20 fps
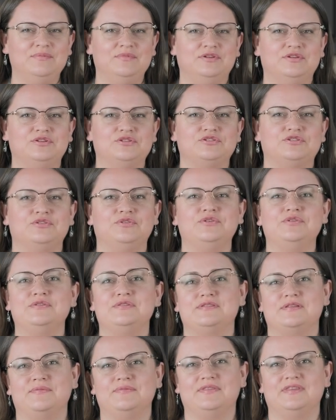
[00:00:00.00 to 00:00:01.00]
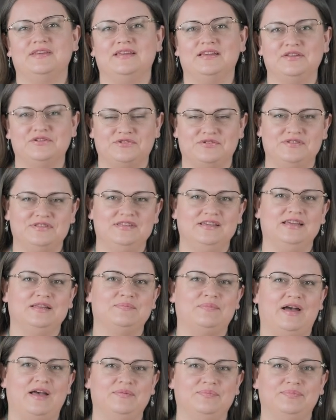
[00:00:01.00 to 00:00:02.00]
I'm going to show you something interesting
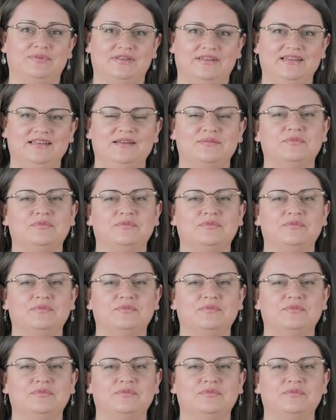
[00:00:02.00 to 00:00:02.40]
in my opinion.